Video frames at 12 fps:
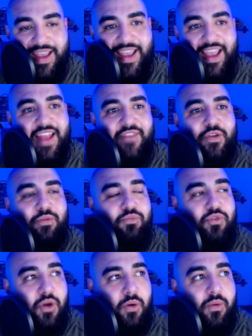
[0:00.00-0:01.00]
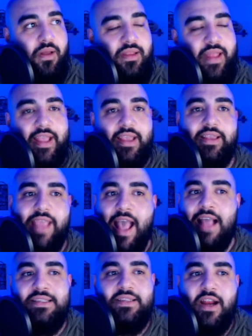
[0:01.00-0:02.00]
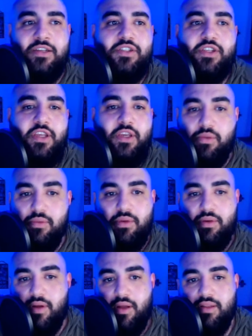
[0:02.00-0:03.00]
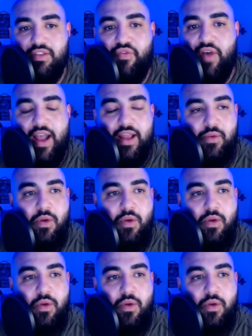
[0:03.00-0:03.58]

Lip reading: And if you don't, like, cast iron's cute and all, it's fine.